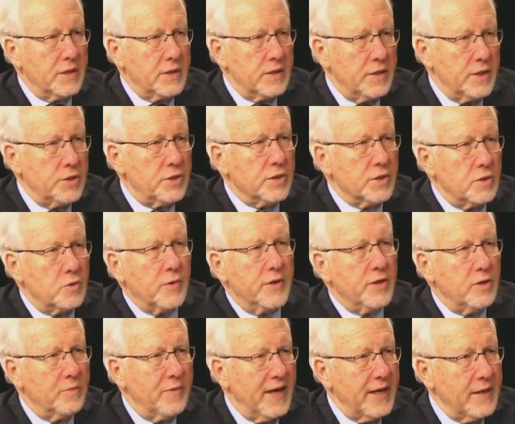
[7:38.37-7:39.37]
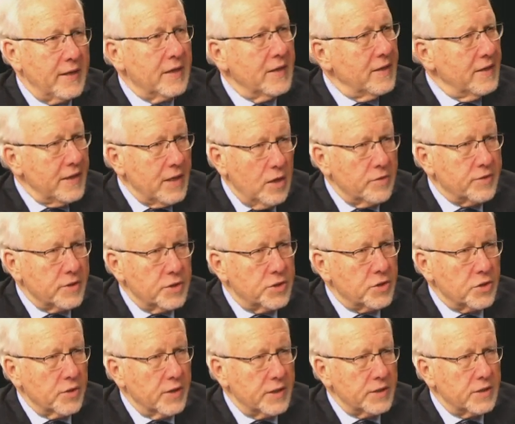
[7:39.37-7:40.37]
conditions when you buy health
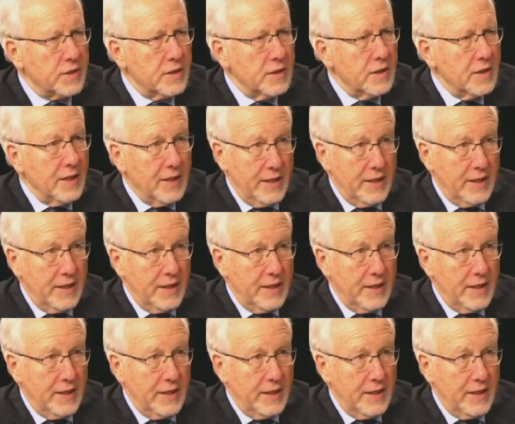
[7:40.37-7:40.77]
insurance. Mm-hmm.